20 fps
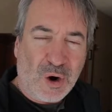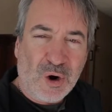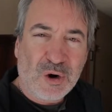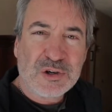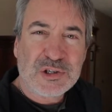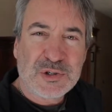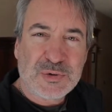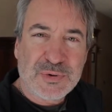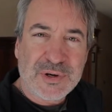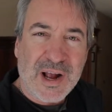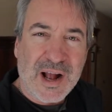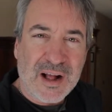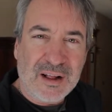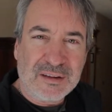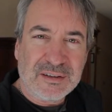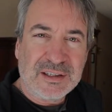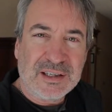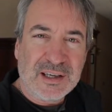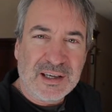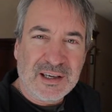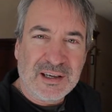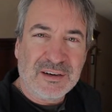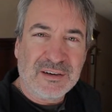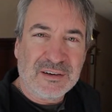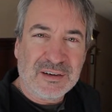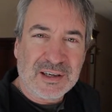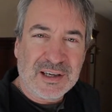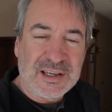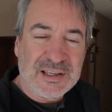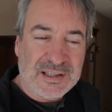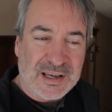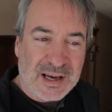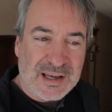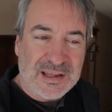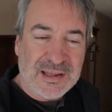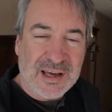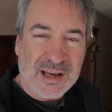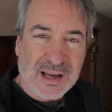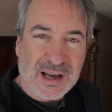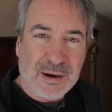harsh reality here is I
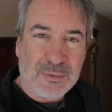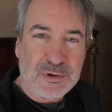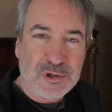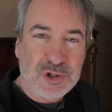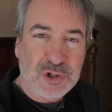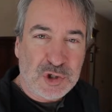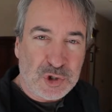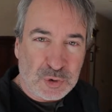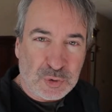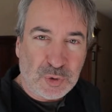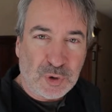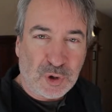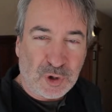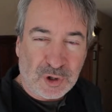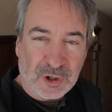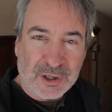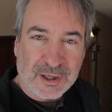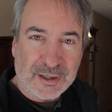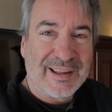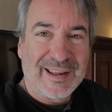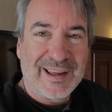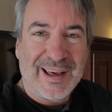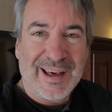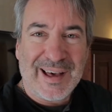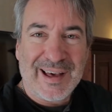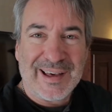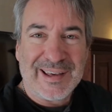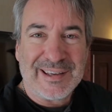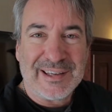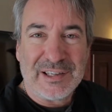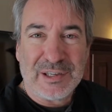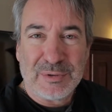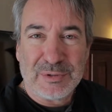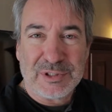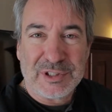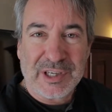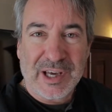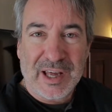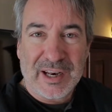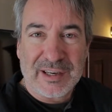think I was too early. Eh, you do
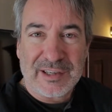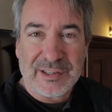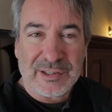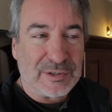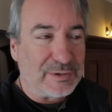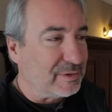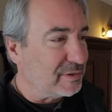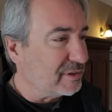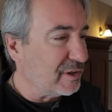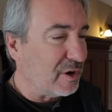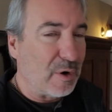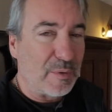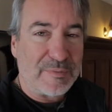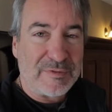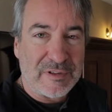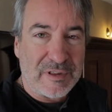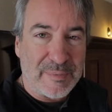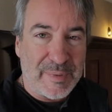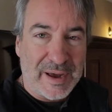what you gotta do and you hope for the